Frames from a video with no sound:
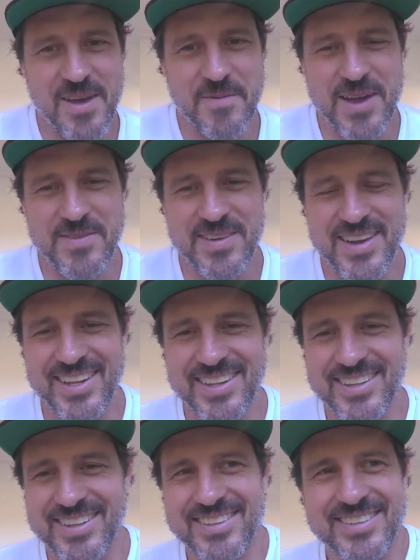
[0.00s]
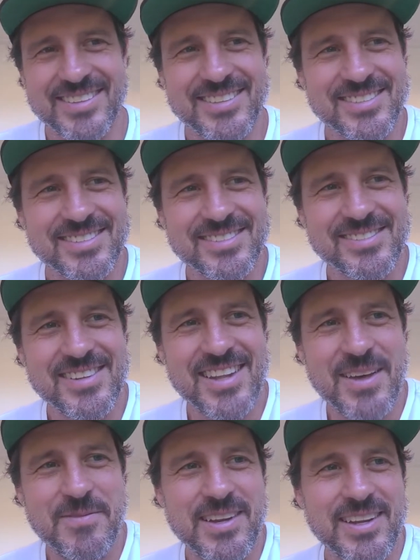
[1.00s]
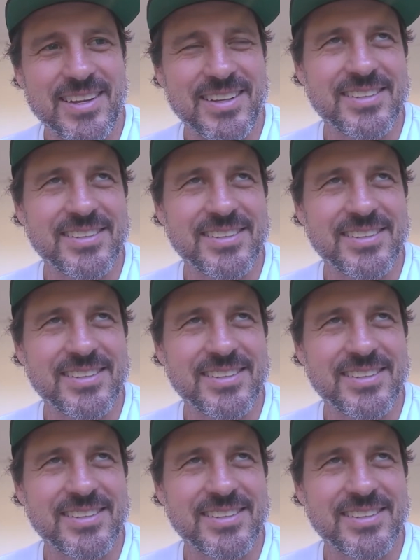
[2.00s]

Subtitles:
may be. Wouldn't that be?